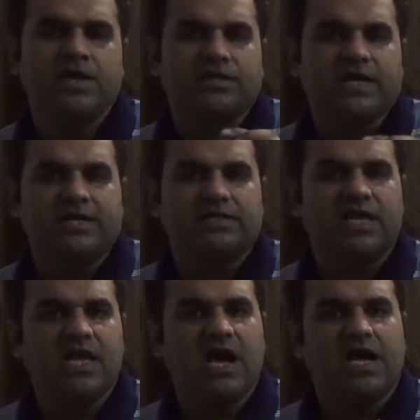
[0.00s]
that
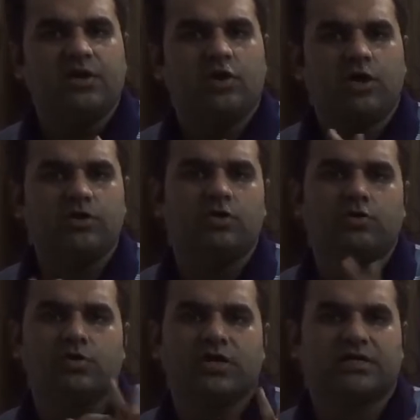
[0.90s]
they are not going
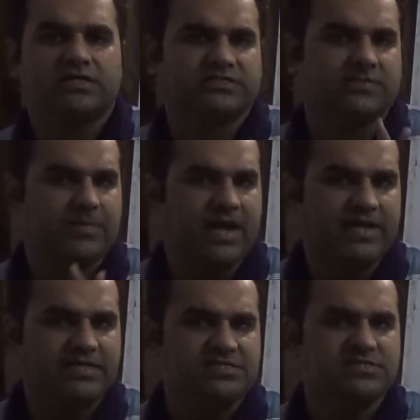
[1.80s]
to cut the
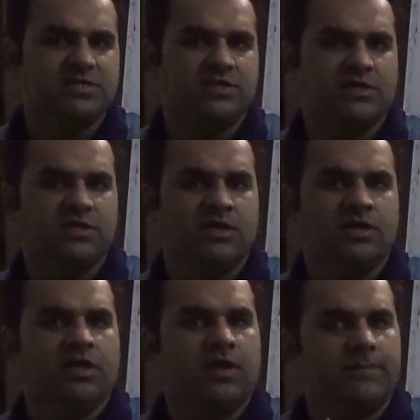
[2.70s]
supplies
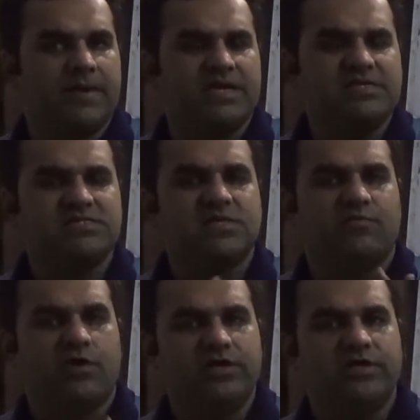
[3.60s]
because they
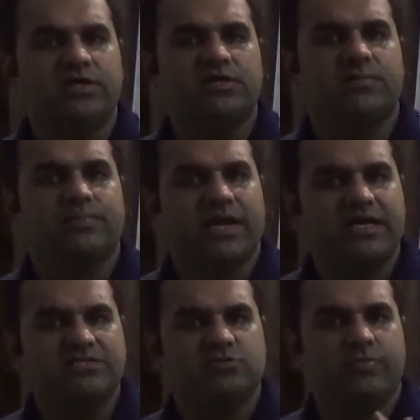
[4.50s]
wanted the
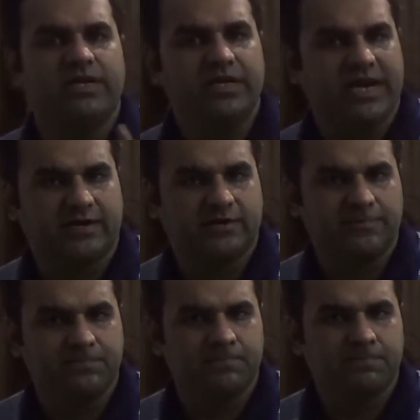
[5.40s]
price to be intact.
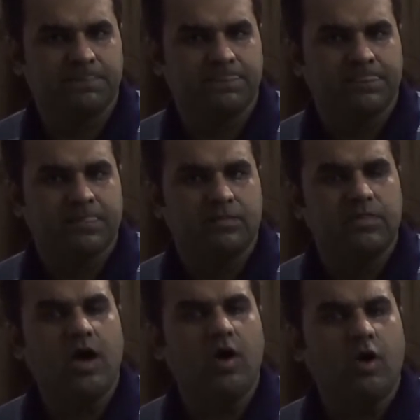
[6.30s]

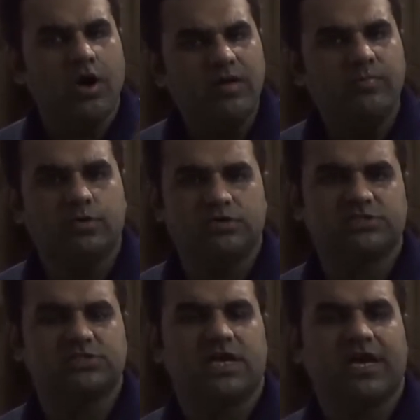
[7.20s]
Now oil bulls
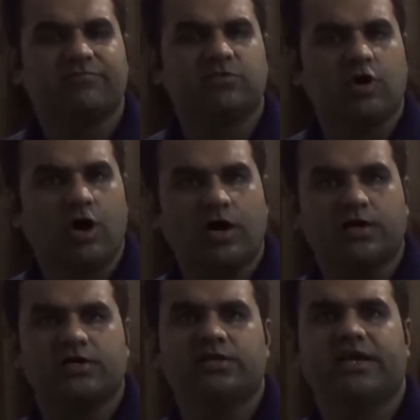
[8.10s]
have
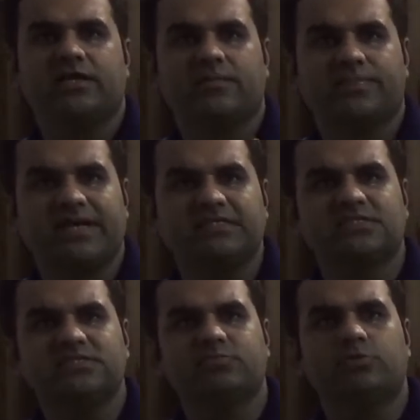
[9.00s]
thought that the
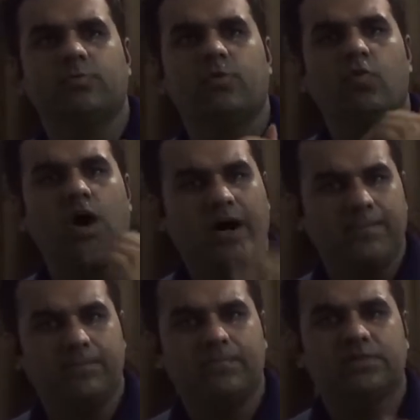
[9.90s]
prices would move
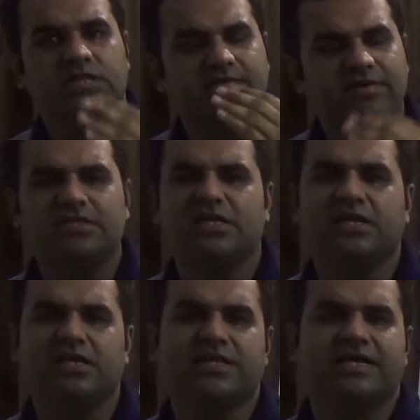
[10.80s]
up. They were
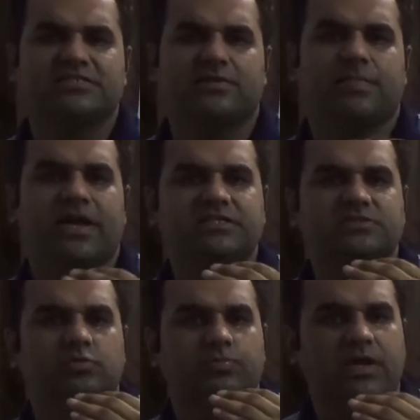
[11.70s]
thinking that
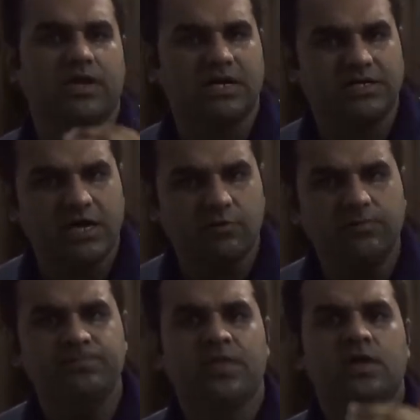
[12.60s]
supplies would be cut
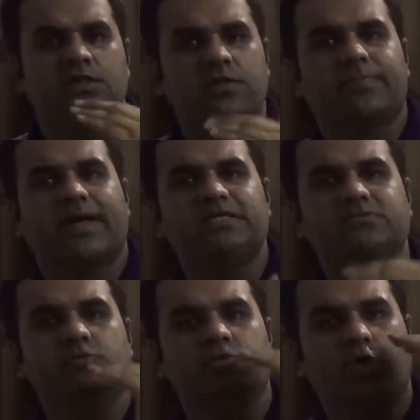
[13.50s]
down. The
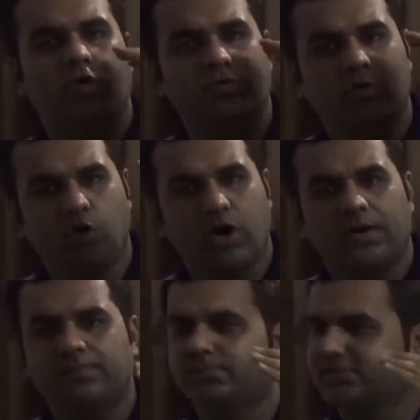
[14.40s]
price would go
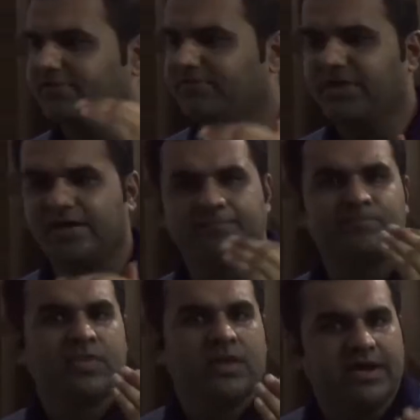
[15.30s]
up somewhere
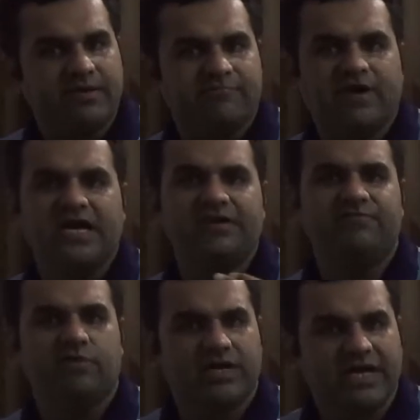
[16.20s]

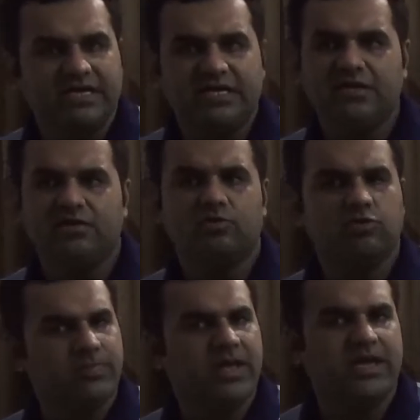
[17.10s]
85 or 90 or
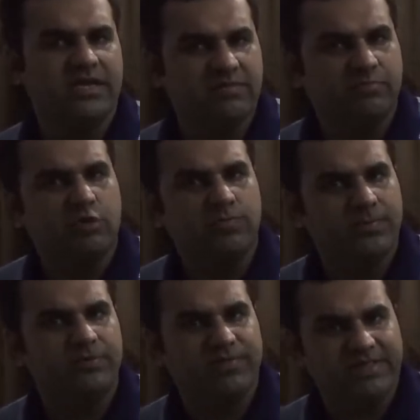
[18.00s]
could be
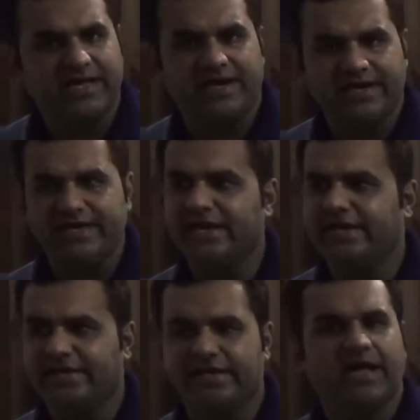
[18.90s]
between that
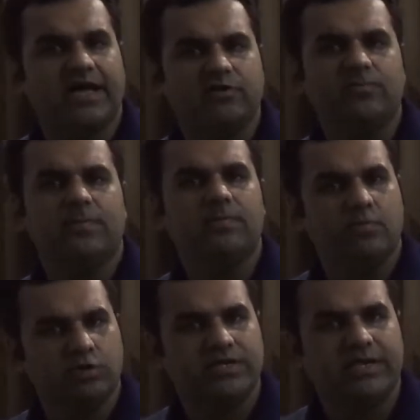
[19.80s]
88, 89 or maybe
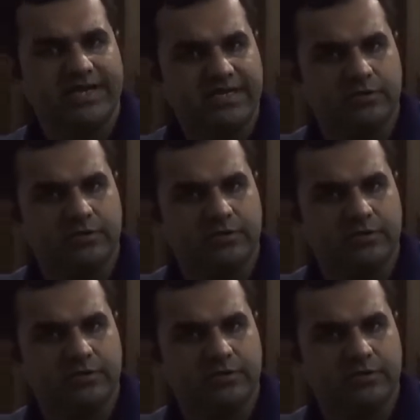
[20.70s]
more than 90